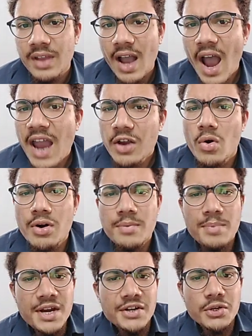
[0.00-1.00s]
I could
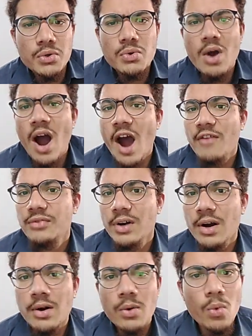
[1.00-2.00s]
meet you
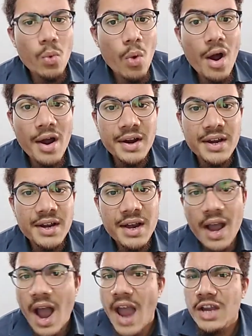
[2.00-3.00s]
after work.
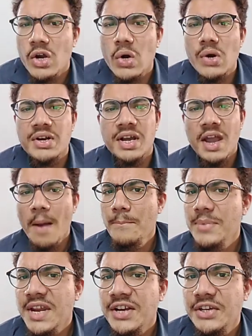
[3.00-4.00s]
I could
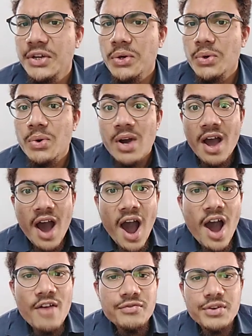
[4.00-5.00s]
meet you
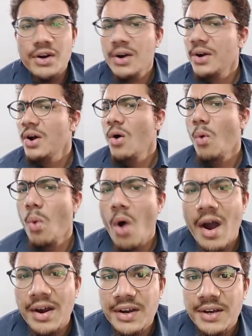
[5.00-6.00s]
after
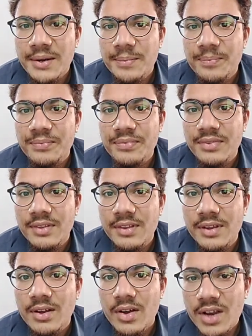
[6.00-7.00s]
work.
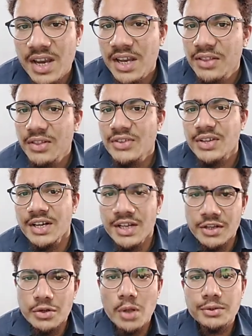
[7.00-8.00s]
Okay, in this
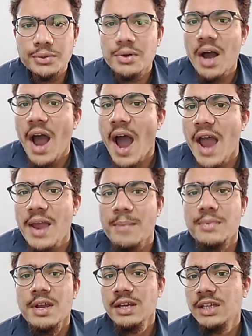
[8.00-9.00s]
sentence also I
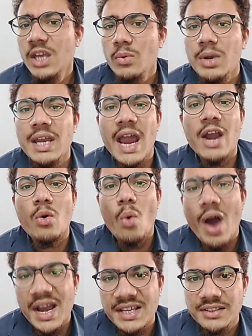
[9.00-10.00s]
am giving
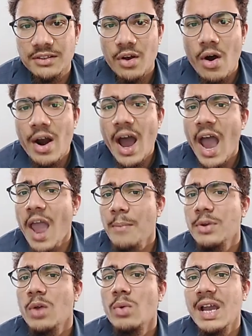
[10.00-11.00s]
advice, or I am
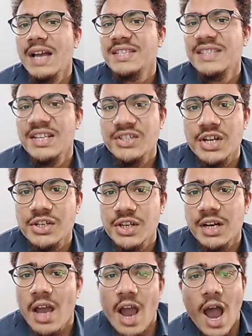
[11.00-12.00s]
giving a
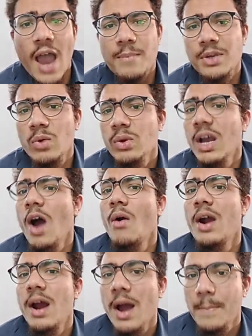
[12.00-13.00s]
suggestion, I am giving
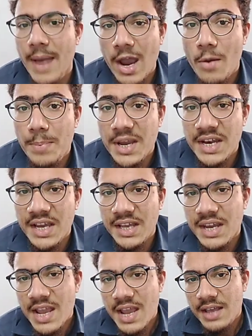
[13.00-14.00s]
my opinion
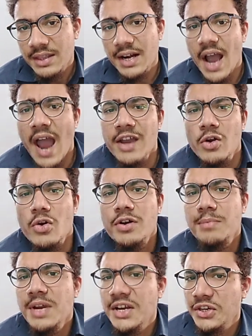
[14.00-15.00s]
that I could
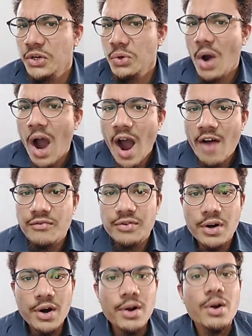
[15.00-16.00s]
meet you
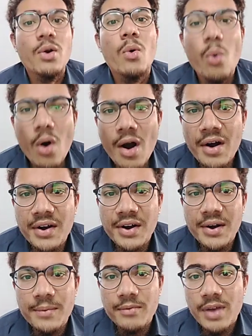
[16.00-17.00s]
after
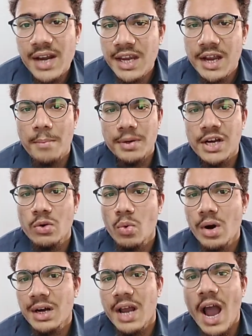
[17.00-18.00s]
work. When I complete
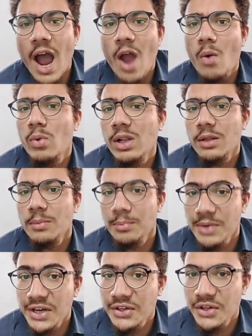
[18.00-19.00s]
work, I will
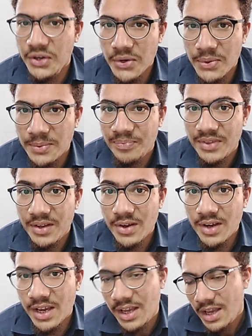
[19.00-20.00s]
meet you.
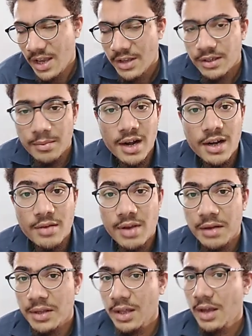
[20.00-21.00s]
Okay, similarly we
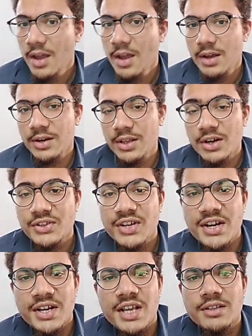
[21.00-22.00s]
have another
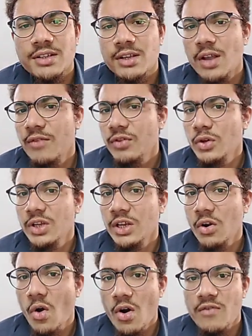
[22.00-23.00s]
sentences of
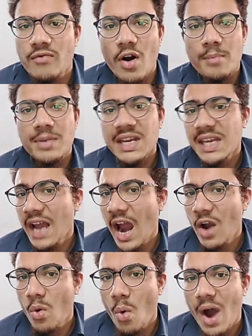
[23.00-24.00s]
using could for making
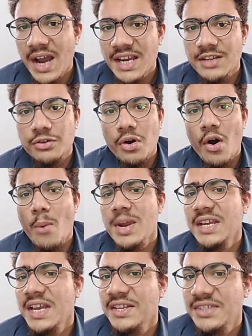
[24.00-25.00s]
advice or
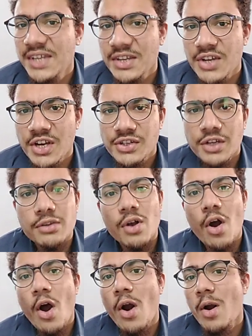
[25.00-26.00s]
making suggestions,
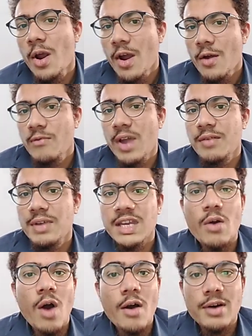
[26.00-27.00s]
or when we
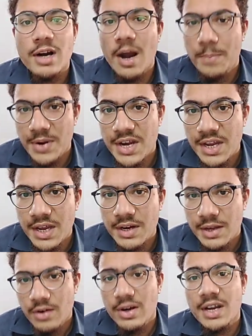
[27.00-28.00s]
give our
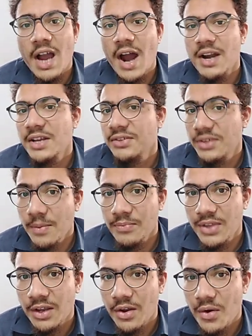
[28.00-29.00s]
opinion regarding
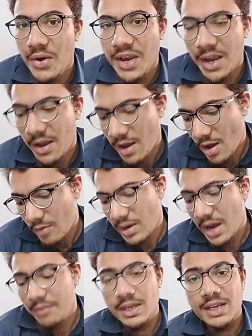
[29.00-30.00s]
something. Okay, we
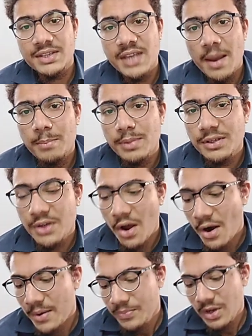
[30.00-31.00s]
have the examples
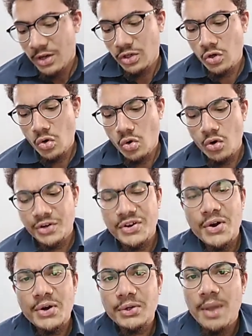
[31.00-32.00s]
are: you could
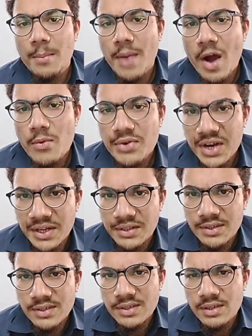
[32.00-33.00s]
go to the
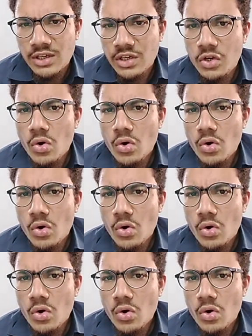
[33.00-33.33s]
mountains.